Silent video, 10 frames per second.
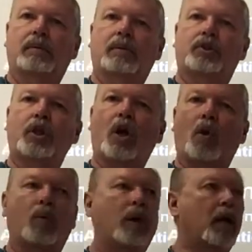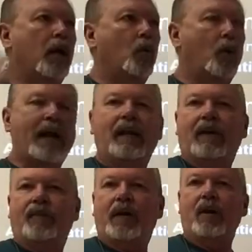So, we
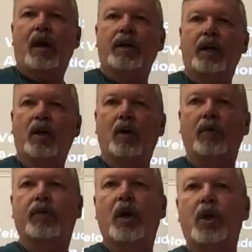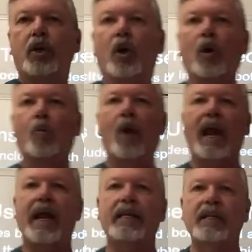live here on the earth. Your
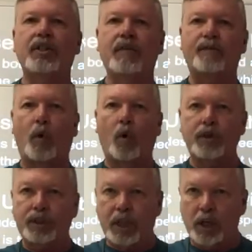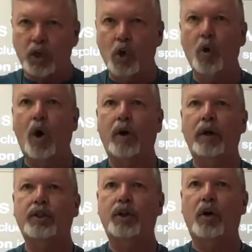weight is the force that you are
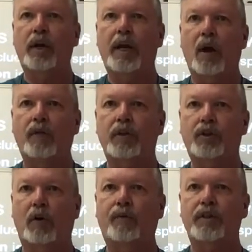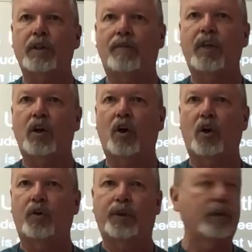exerting on the surface of the
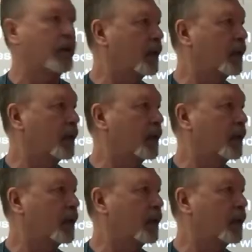earth.